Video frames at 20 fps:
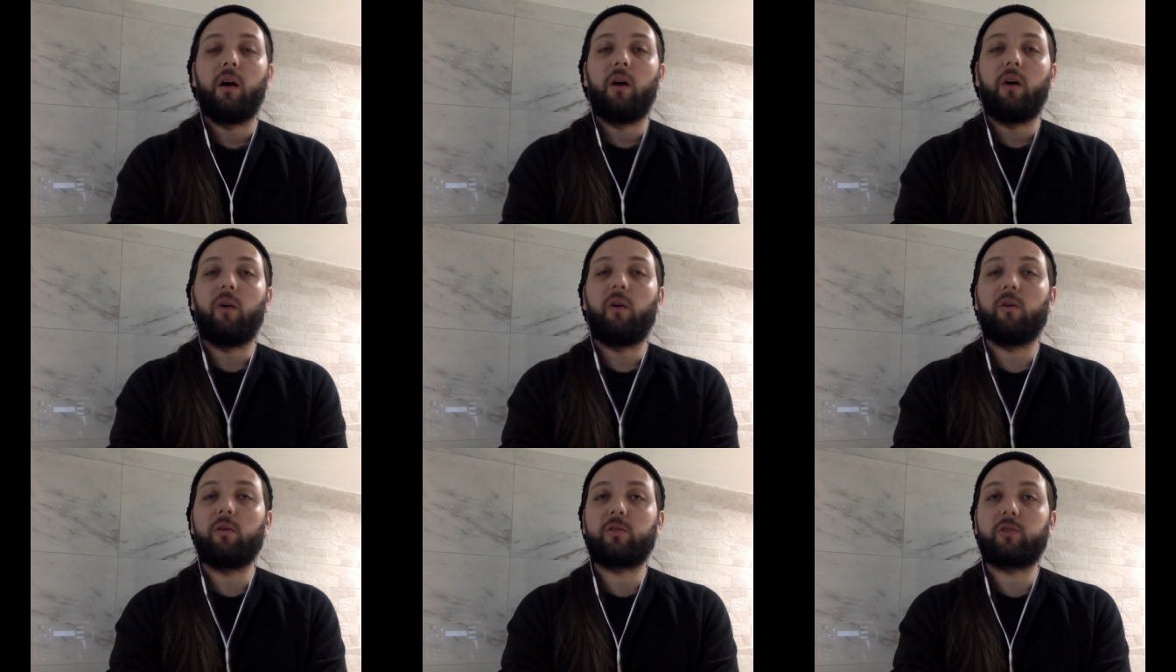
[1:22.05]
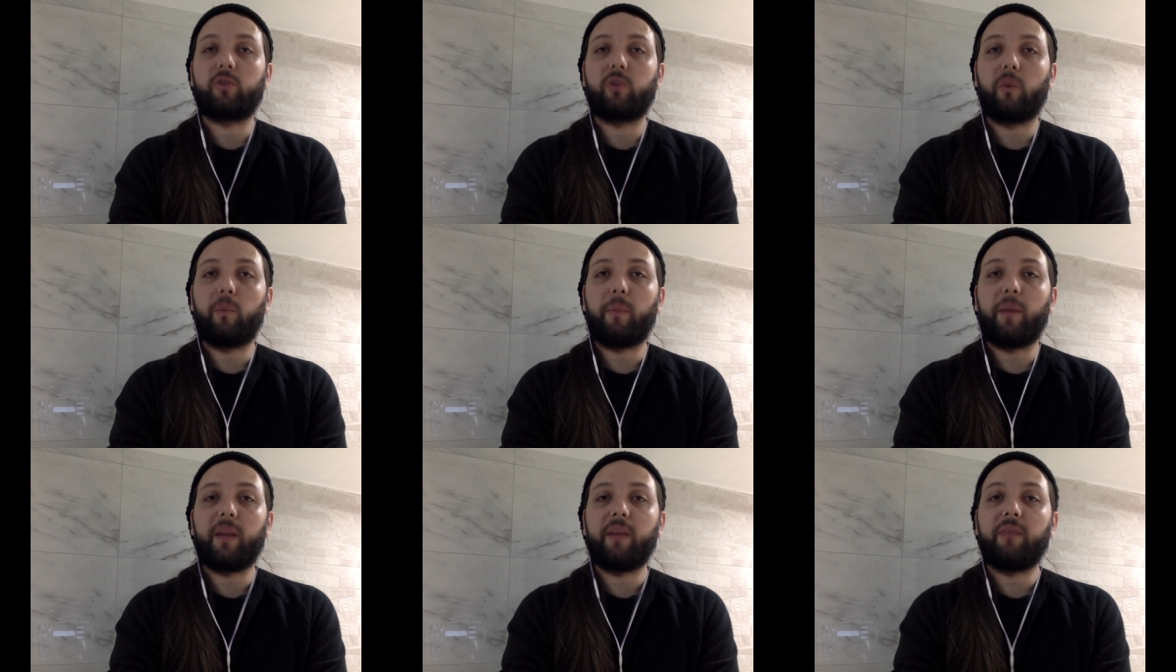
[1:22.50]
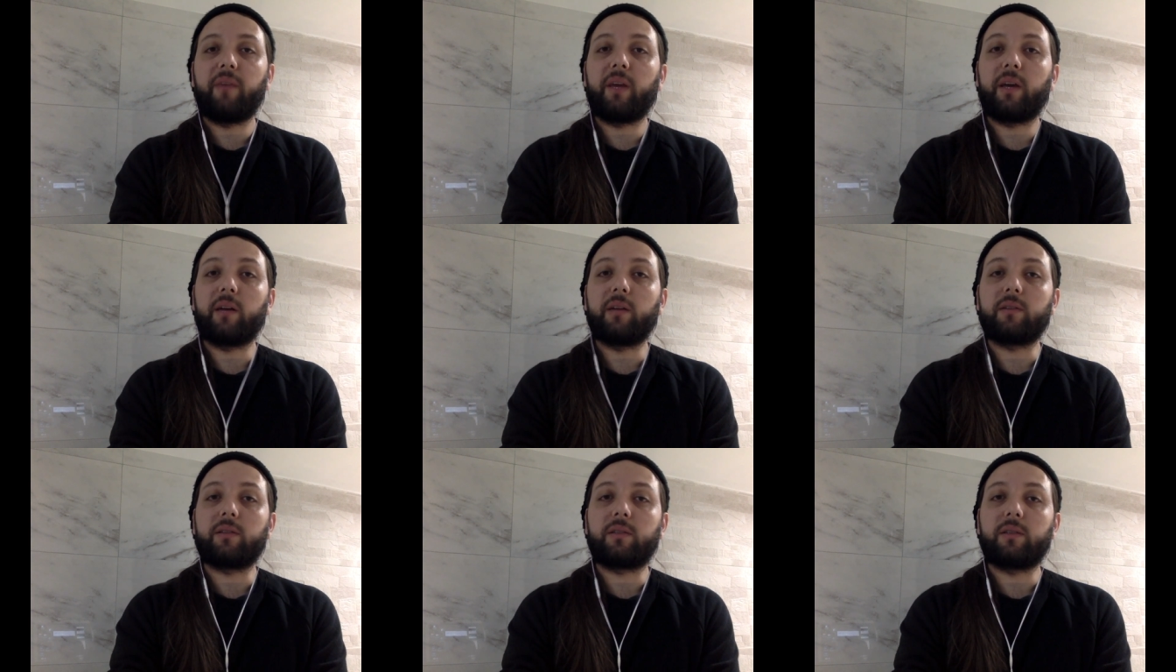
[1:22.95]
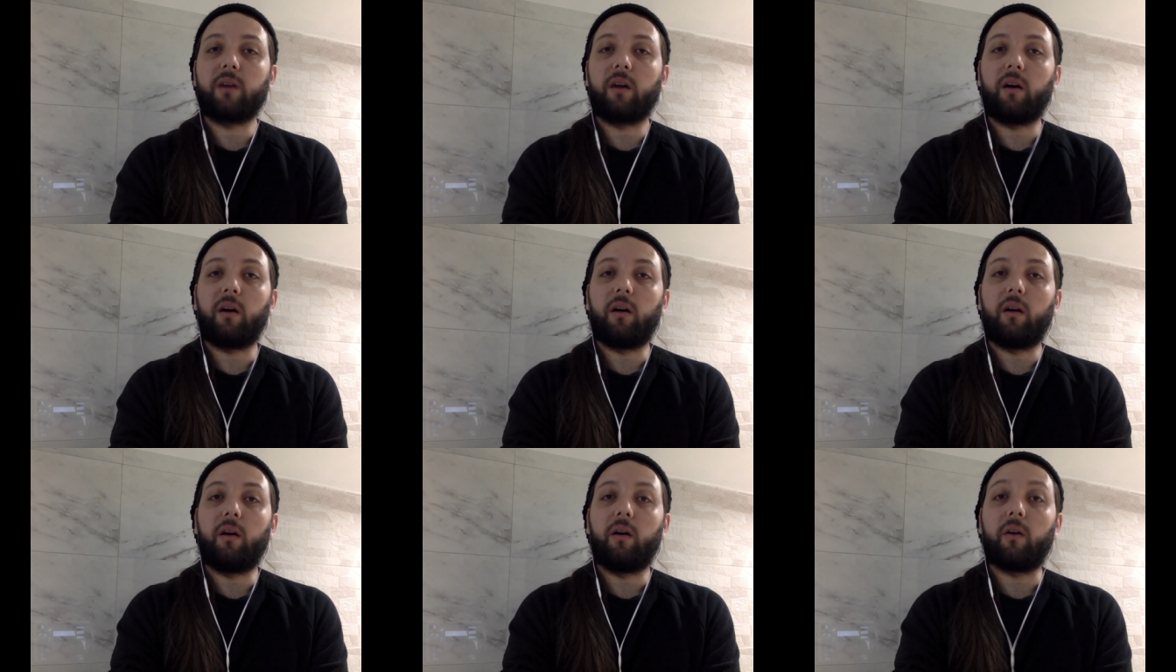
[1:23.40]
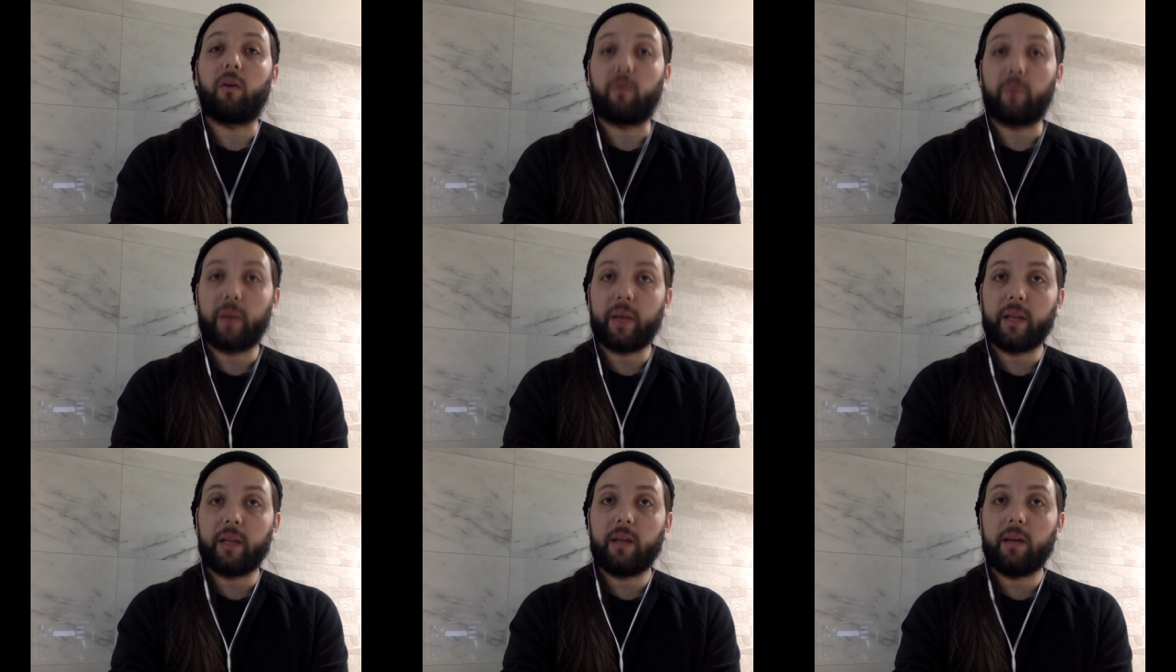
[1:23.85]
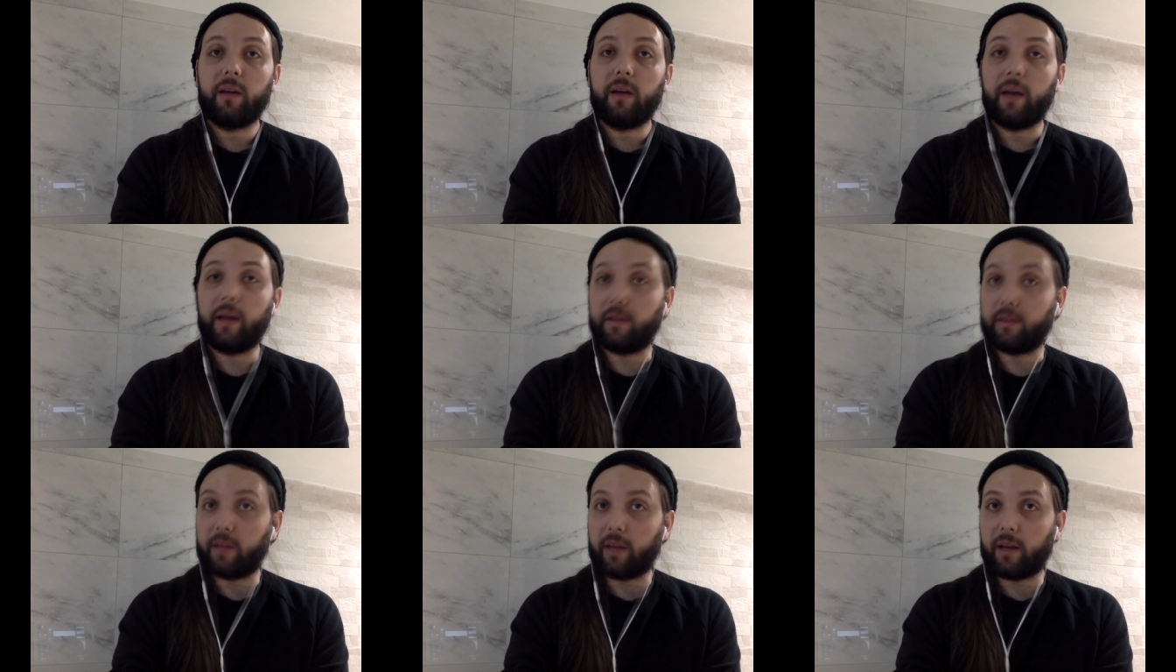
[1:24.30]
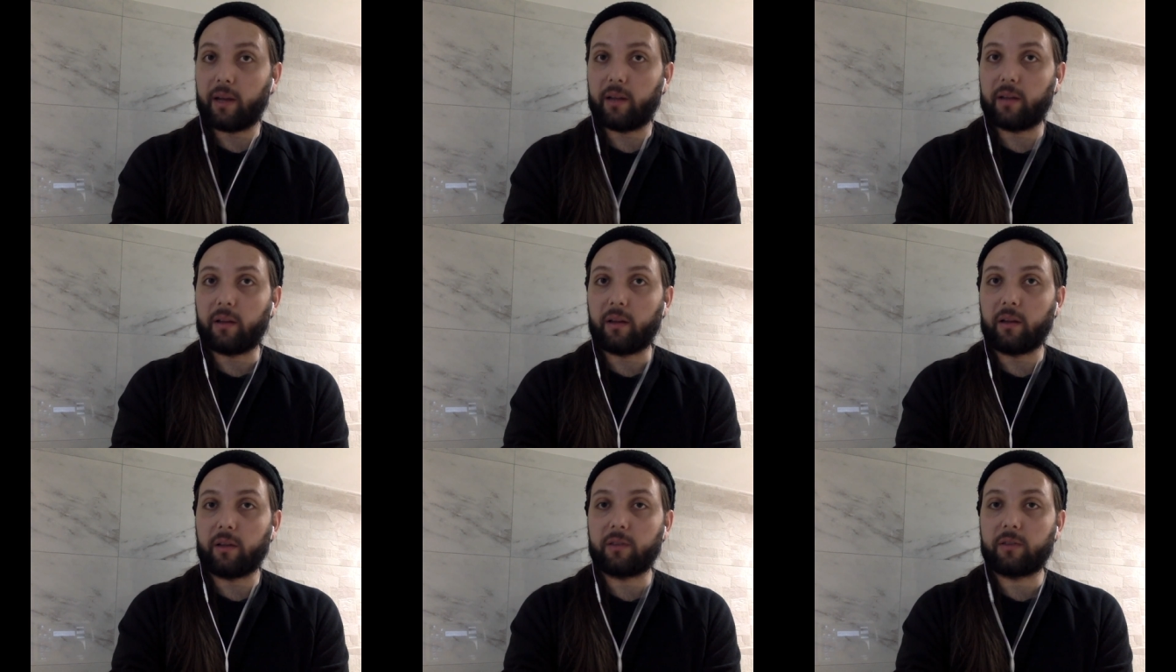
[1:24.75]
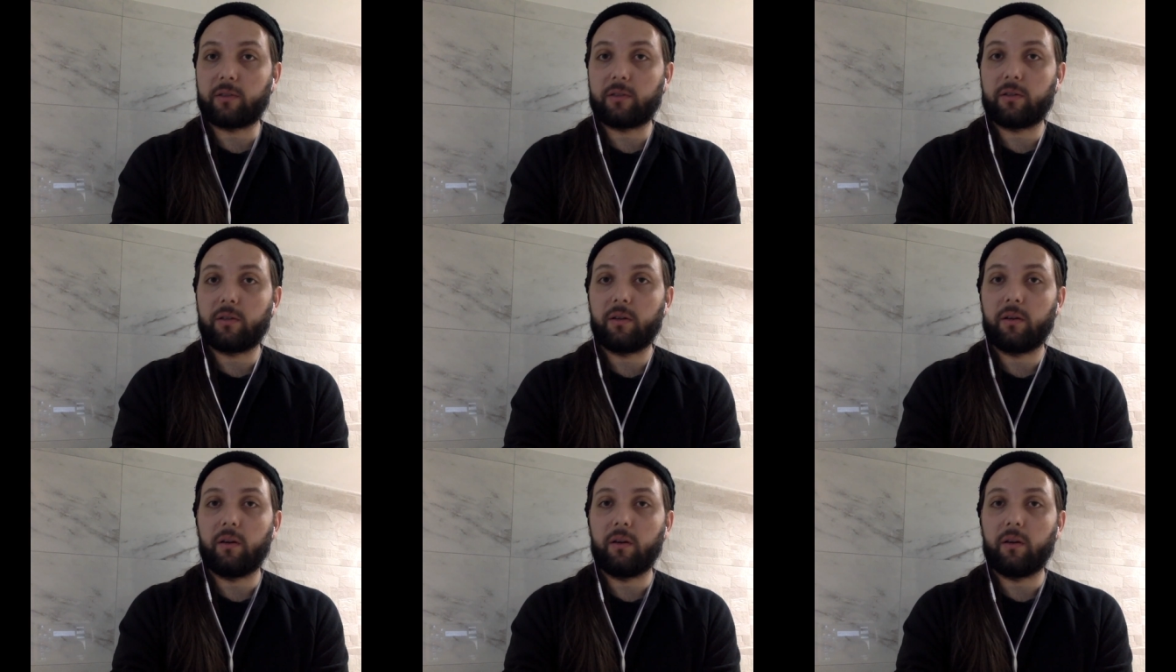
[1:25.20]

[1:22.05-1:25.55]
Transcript: Also, many vegans are already anti-natalist